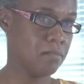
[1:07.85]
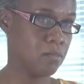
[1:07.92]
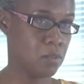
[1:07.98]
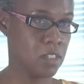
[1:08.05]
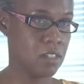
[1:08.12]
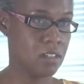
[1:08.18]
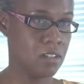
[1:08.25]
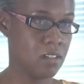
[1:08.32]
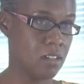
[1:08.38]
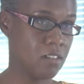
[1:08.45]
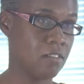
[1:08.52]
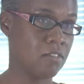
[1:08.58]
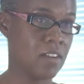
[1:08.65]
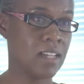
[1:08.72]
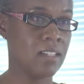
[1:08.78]
which
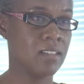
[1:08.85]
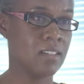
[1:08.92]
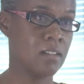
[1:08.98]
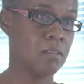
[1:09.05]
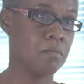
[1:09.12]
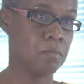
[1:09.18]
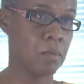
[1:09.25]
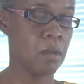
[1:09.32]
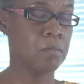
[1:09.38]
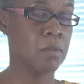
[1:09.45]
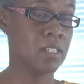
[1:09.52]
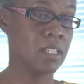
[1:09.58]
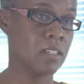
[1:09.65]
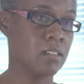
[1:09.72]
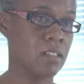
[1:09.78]
fights and uh,
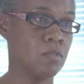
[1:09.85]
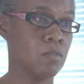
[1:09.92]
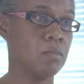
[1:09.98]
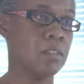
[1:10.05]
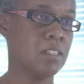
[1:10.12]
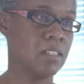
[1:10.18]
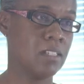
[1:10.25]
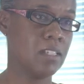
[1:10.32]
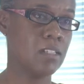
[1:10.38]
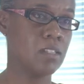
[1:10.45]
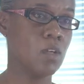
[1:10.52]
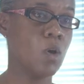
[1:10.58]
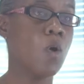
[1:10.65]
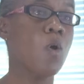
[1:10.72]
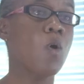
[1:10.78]
protects us from disease,